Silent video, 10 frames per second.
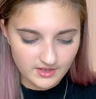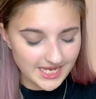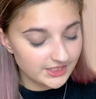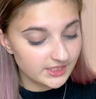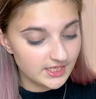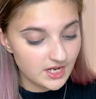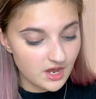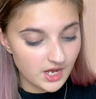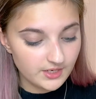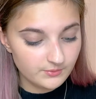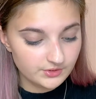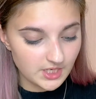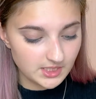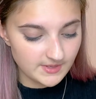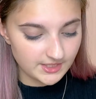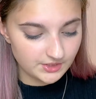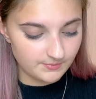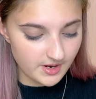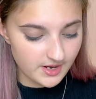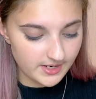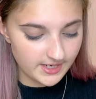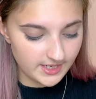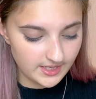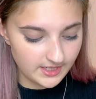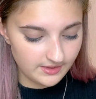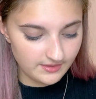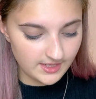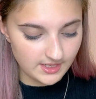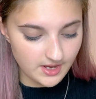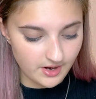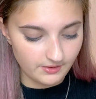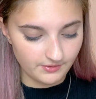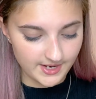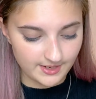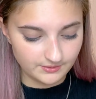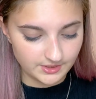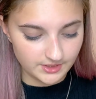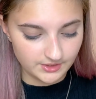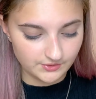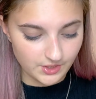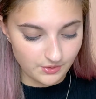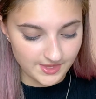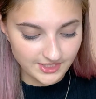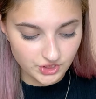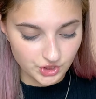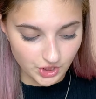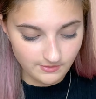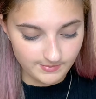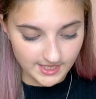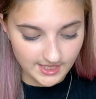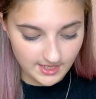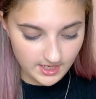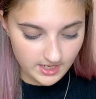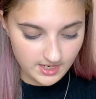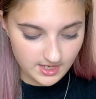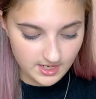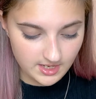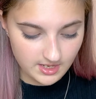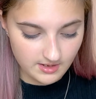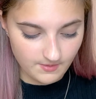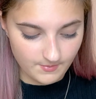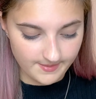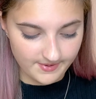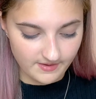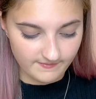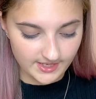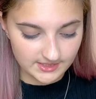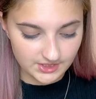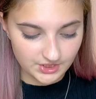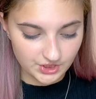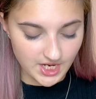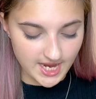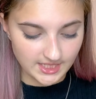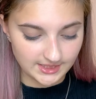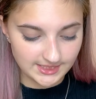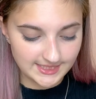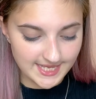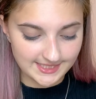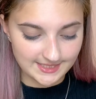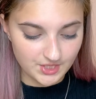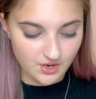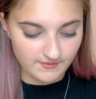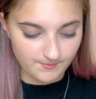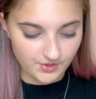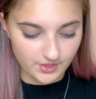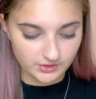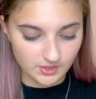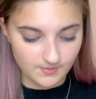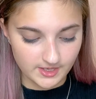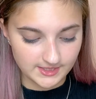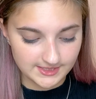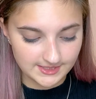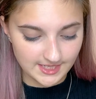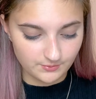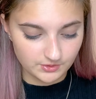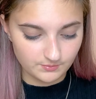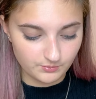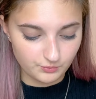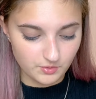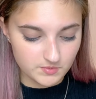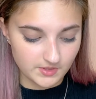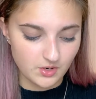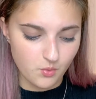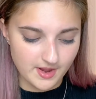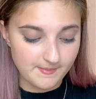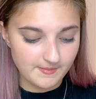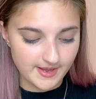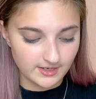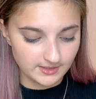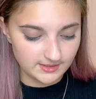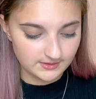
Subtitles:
Actually, I was colour matched by the guy on the counter, so this should be my perfect shade. I did get this in November though, so my skin was probably quite a bit paler.